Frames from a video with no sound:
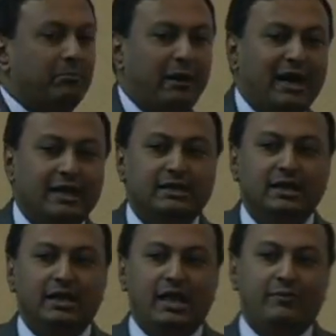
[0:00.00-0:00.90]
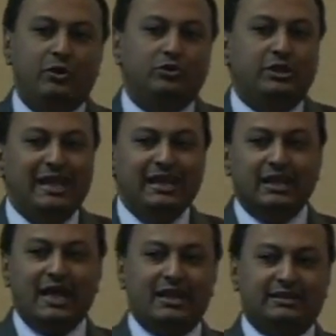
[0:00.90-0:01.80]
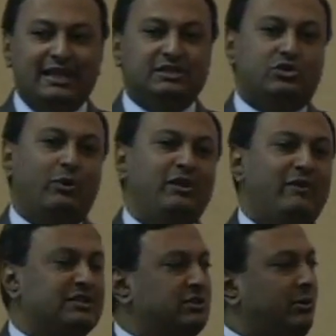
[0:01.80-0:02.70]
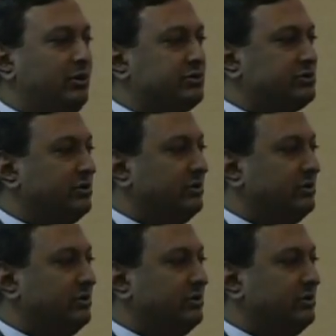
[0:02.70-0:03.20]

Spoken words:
But if you eat a lot of things, green vegetables,